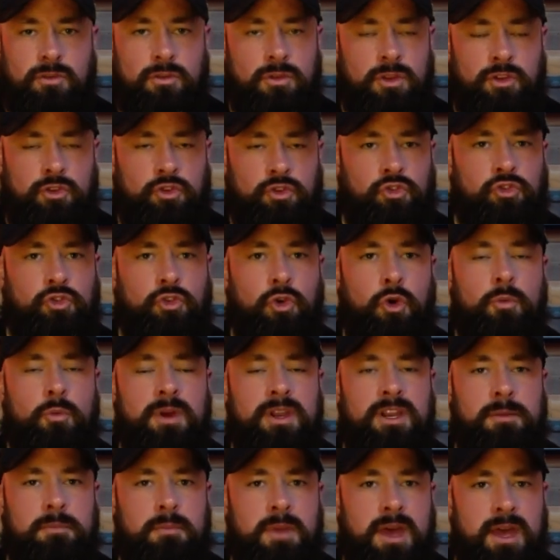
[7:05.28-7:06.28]
that so
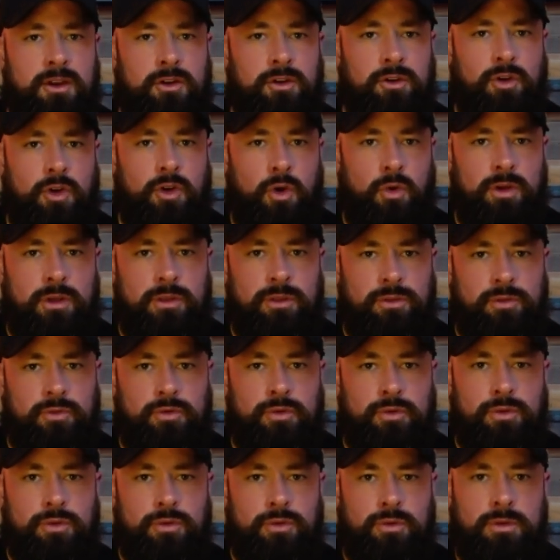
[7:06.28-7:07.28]
many men are going
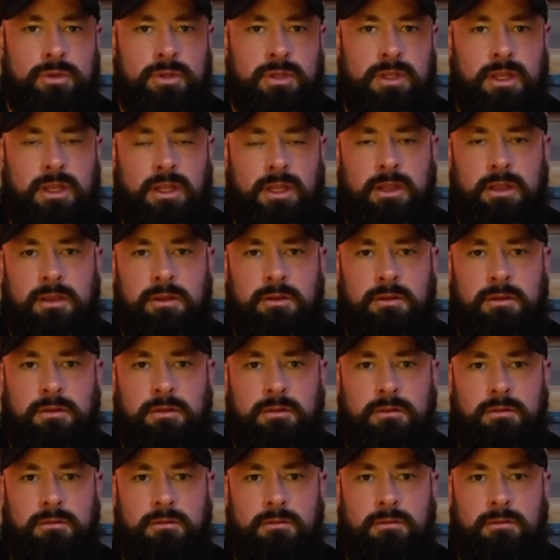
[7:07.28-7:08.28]
through
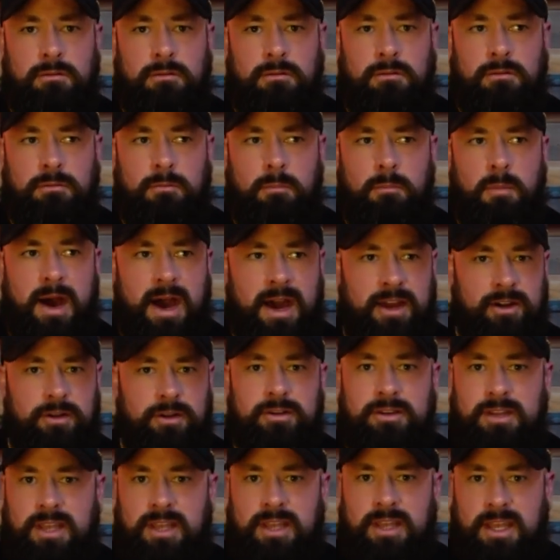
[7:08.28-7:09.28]
in
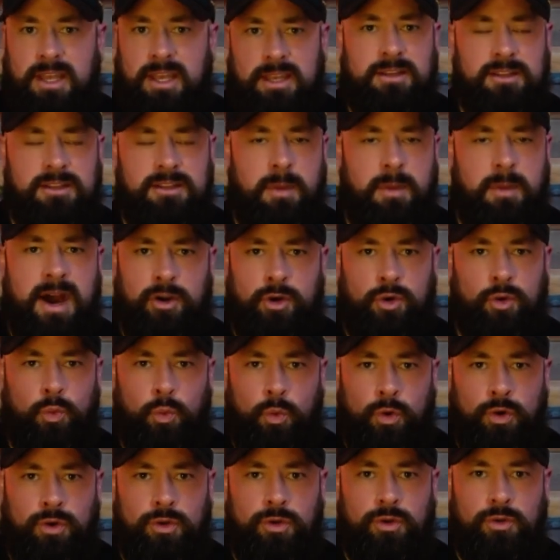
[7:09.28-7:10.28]
modern dating, in the modern
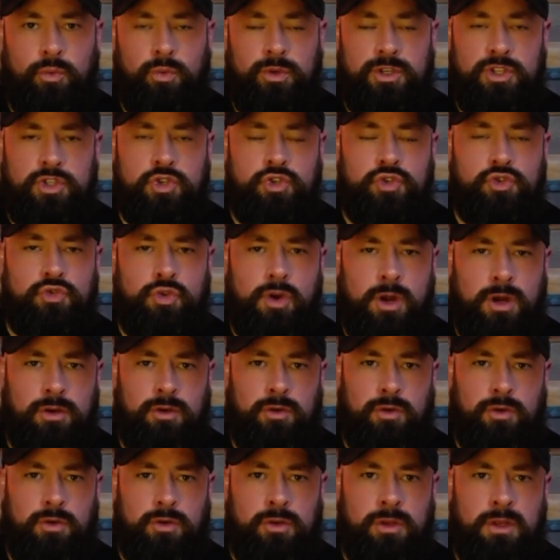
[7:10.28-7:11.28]
world. We
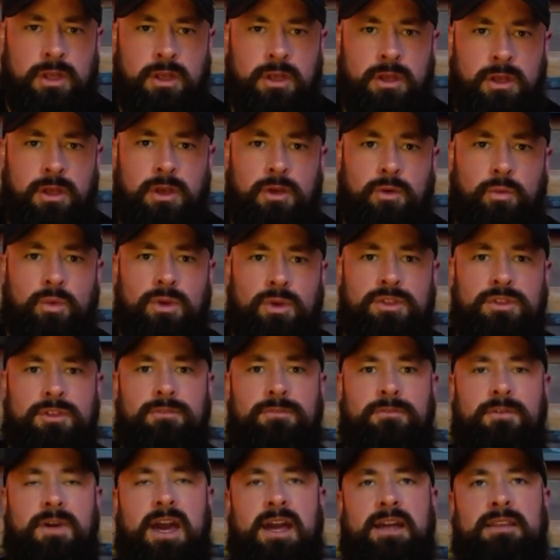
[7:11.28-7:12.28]
struggle with the
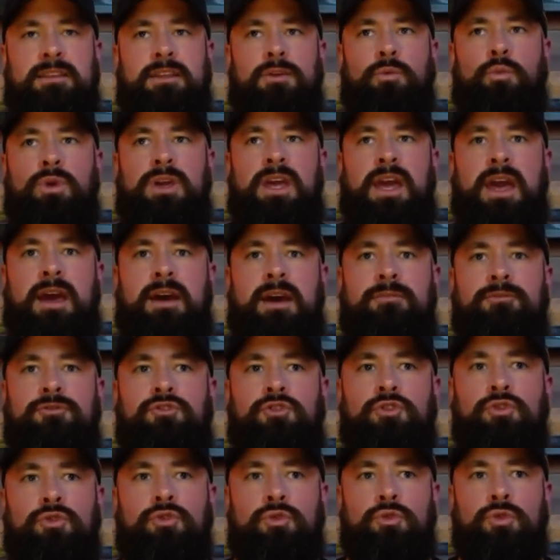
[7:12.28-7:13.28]
fact that we have
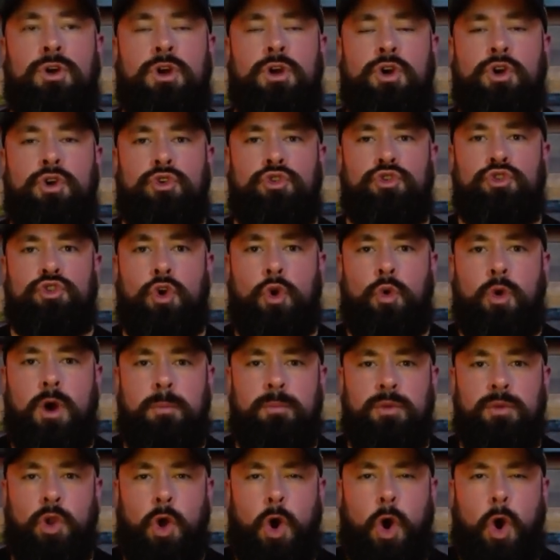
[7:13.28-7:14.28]
to show up
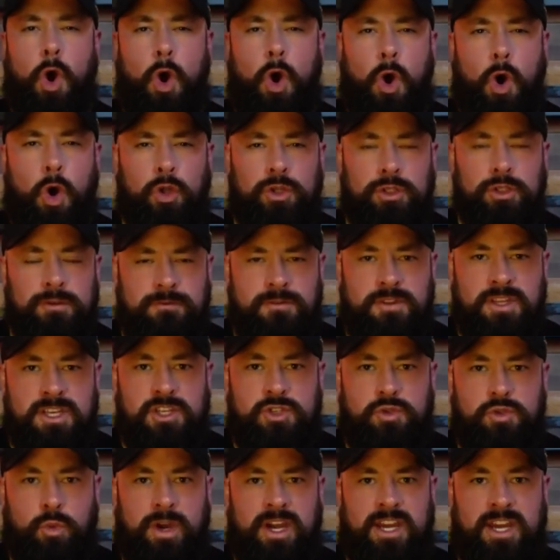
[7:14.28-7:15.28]
in all of
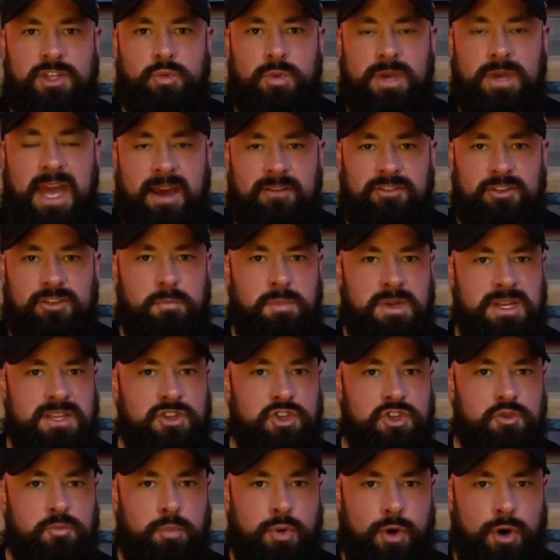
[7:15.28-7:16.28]
these ways. We have to be
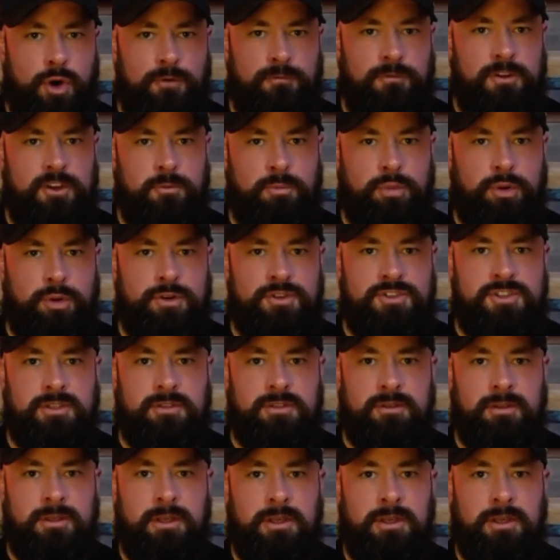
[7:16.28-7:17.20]
this perfect person.